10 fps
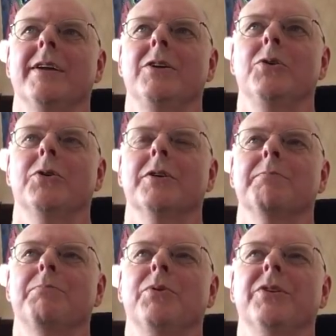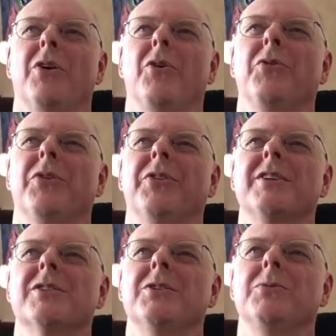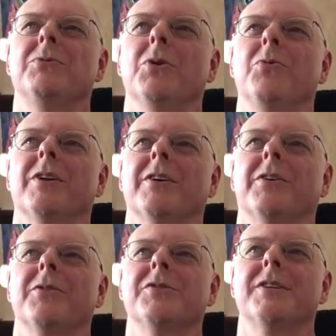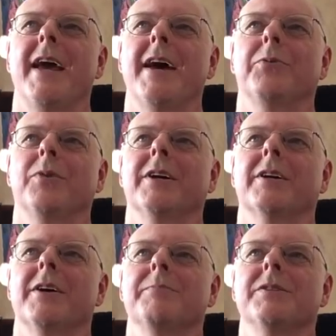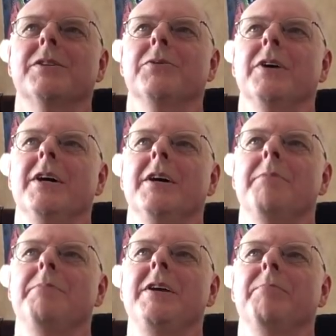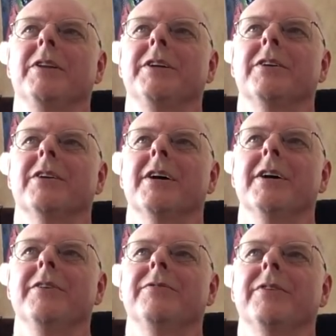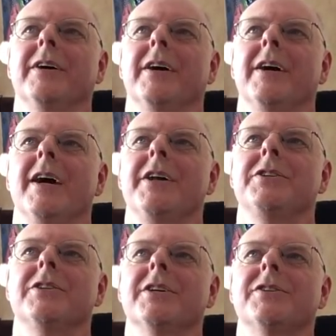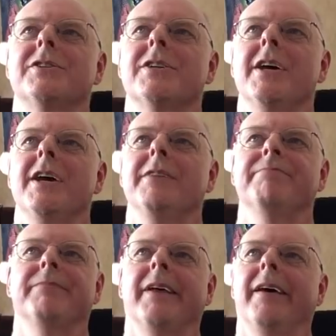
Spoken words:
you can put all the things that you don't understand when it comes to people in your life and just say,